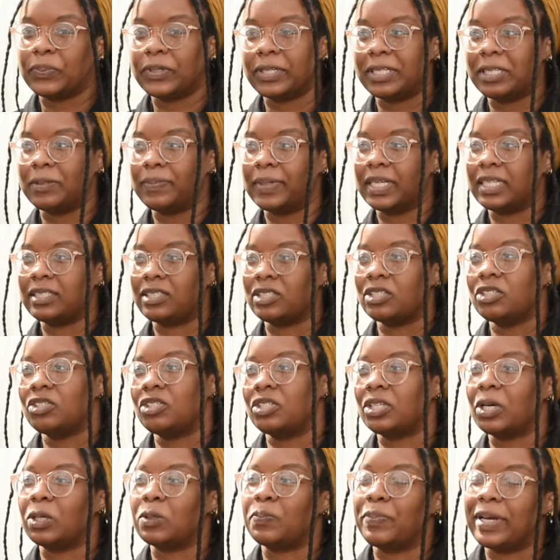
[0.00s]
pretty much.
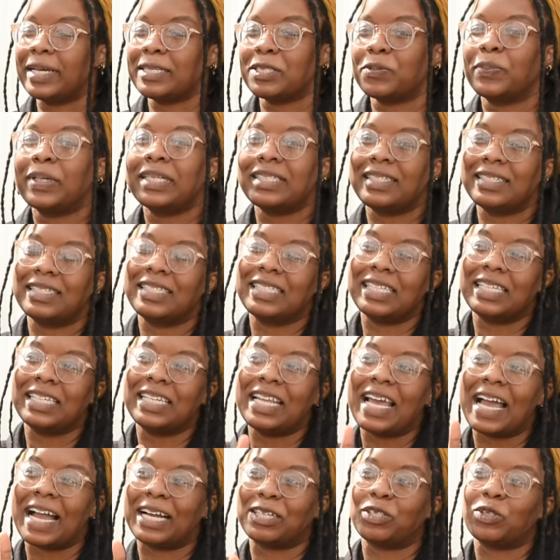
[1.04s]
So PetSmart doesn't
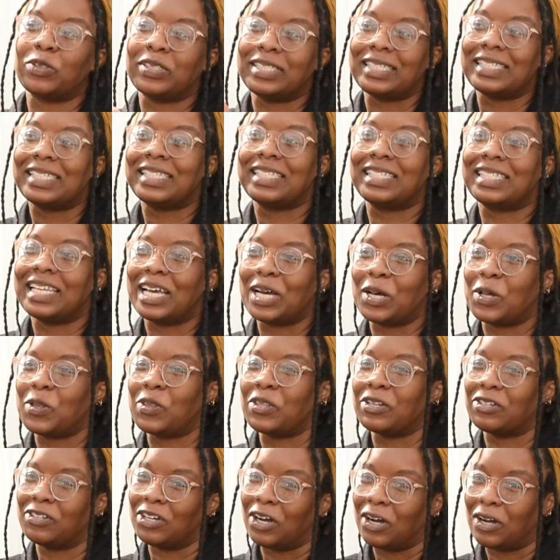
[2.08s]
actually sell
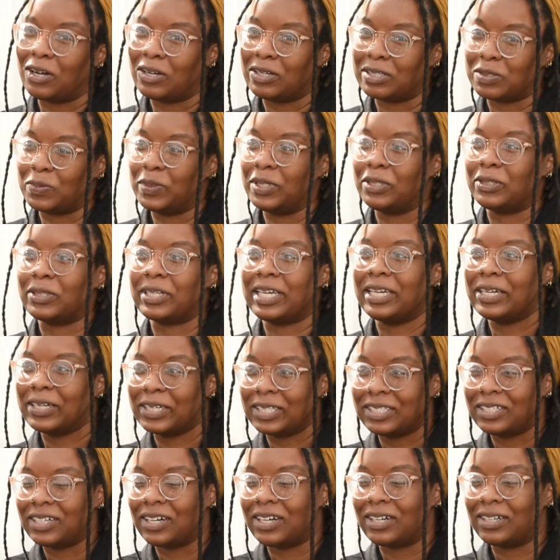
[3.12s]
the dogs. We don't
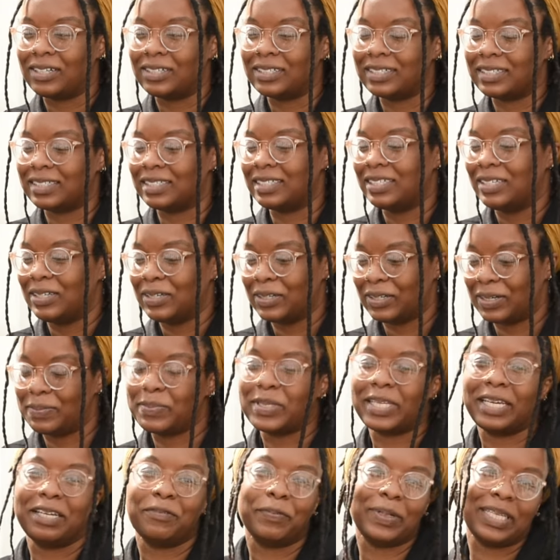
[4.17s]
carry dogs. I'm
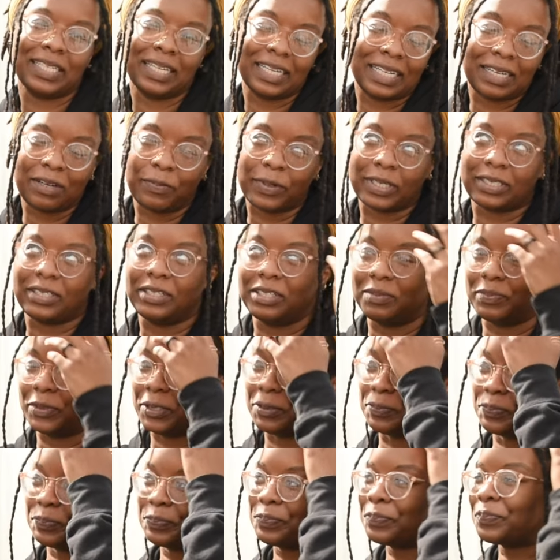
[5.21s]
saying we, like I work there anymore.
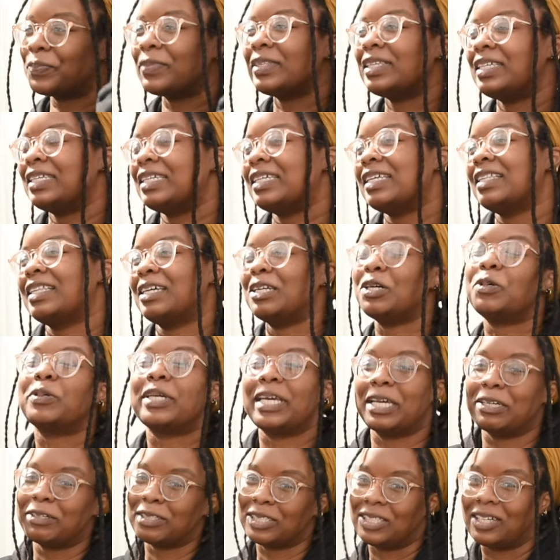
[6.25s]
They don't
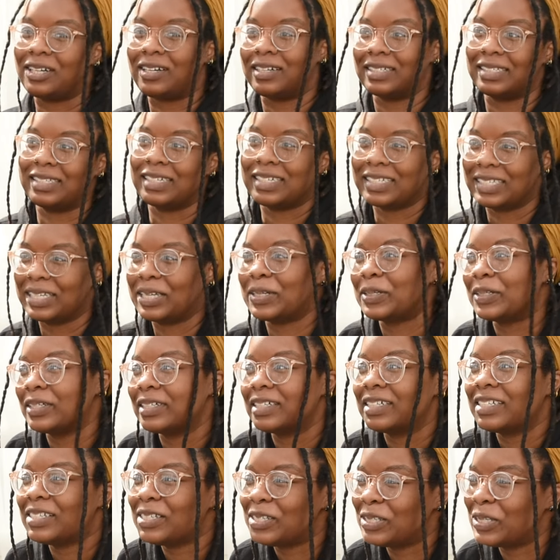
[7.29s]
carry dogs,
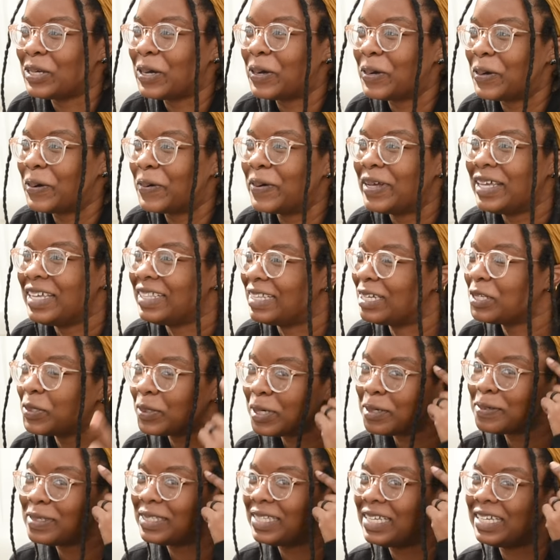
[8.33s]
etc. So that's what
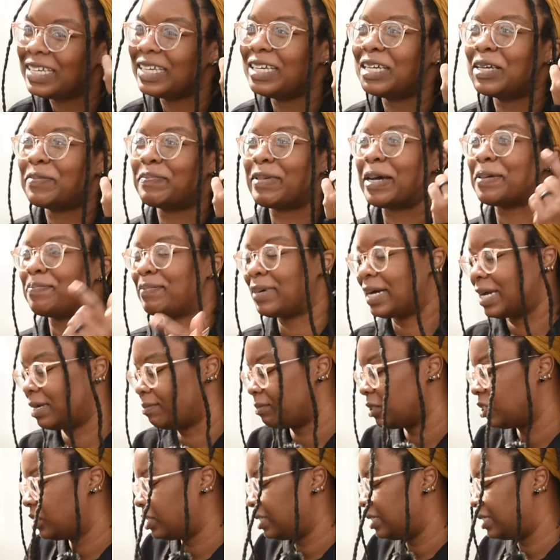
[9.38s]
I was thinking in my mind
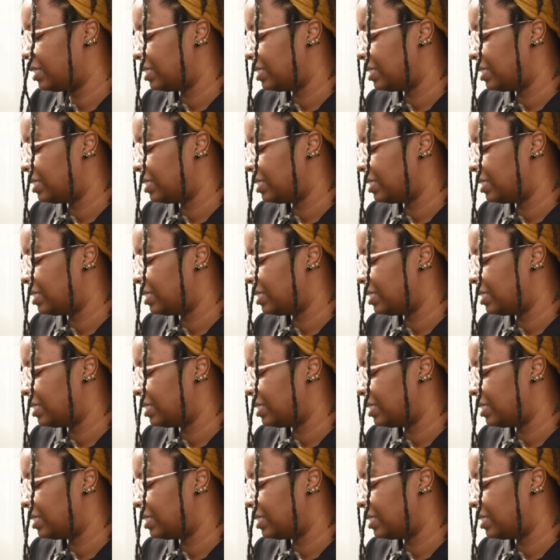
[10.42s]
when she